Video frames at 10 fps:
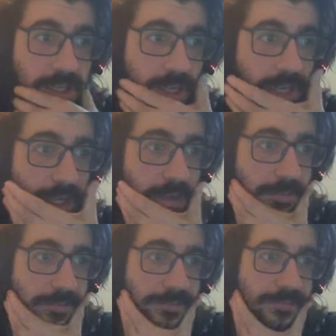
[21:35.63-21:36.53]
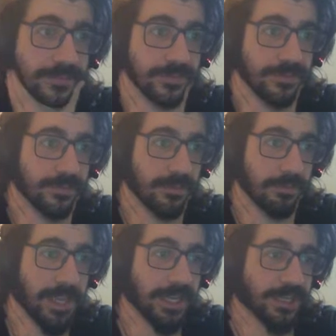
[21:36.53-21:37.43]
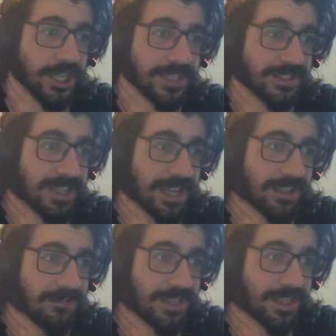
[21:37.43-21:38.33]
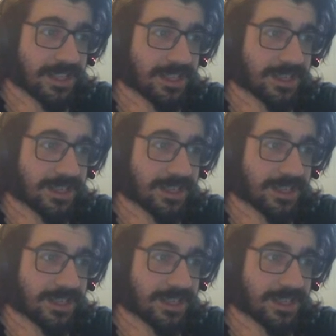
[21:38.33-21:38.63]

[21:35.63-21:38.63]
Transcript: um, made chicken salad with it